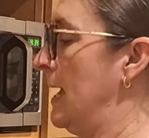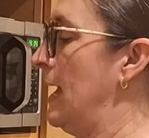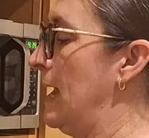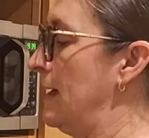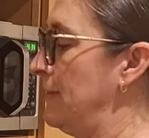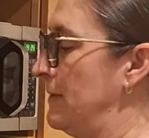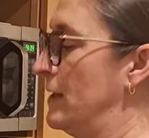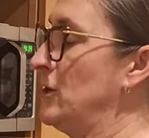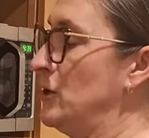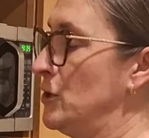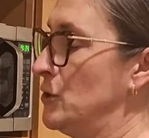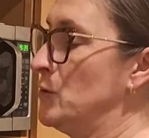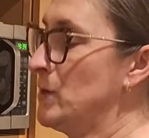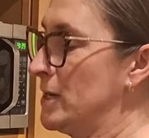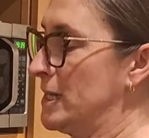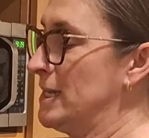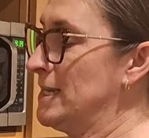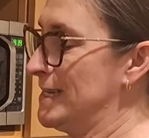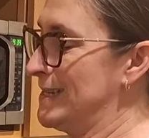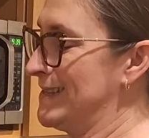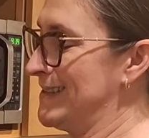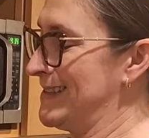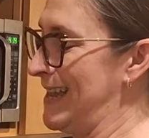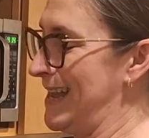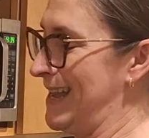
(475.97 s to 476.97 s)
and then you can
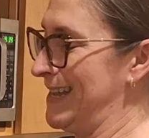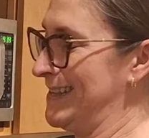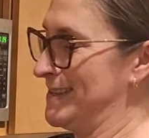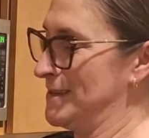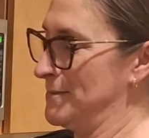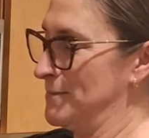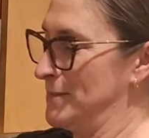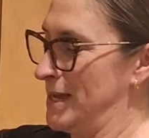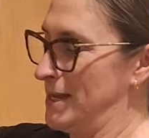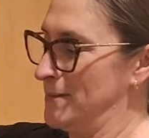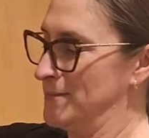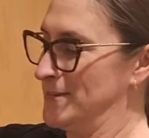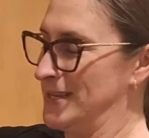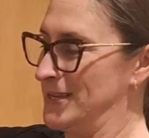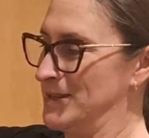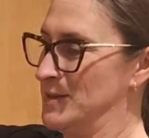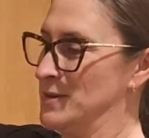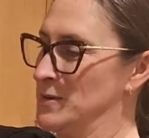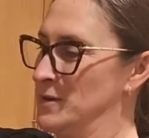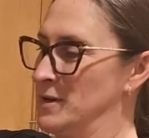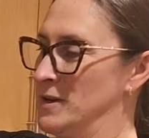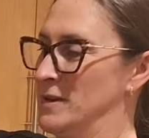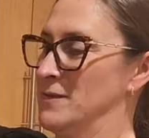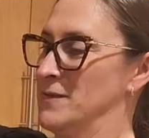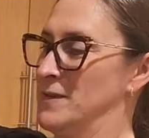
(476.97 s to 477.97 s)
decide. Sometimes I
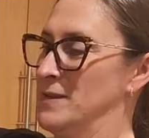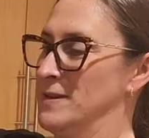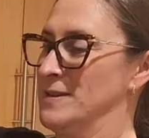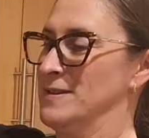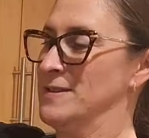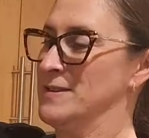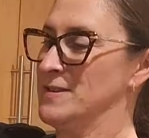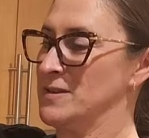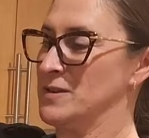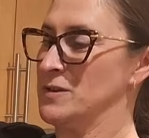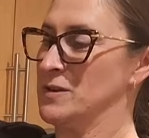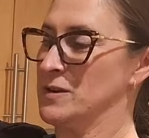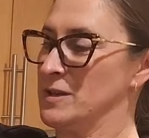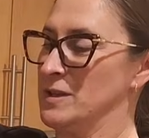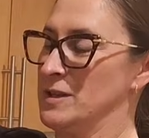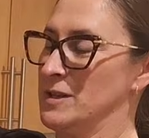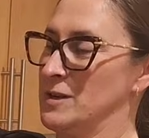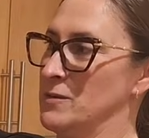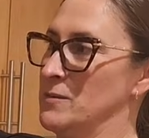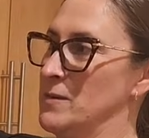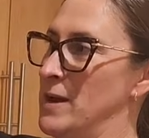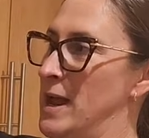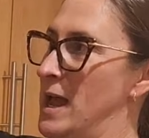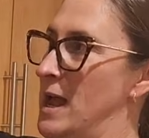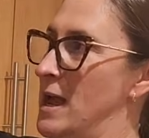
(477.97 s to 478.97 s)
sort of circle it
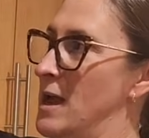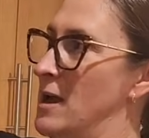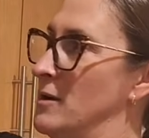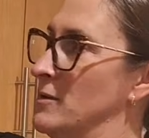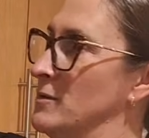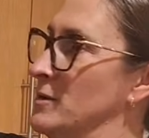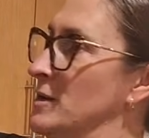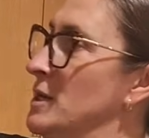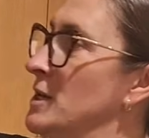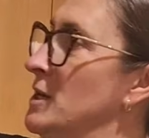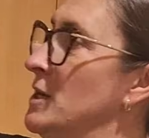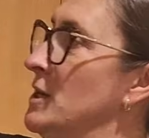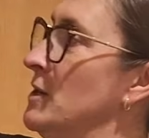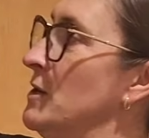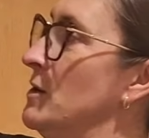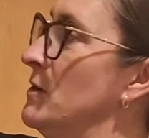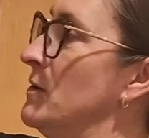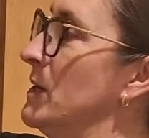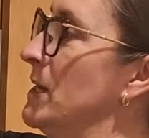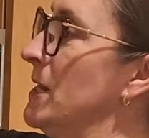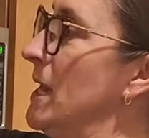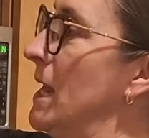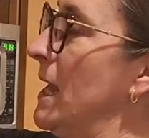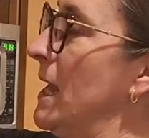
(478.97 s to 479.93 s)
around. You can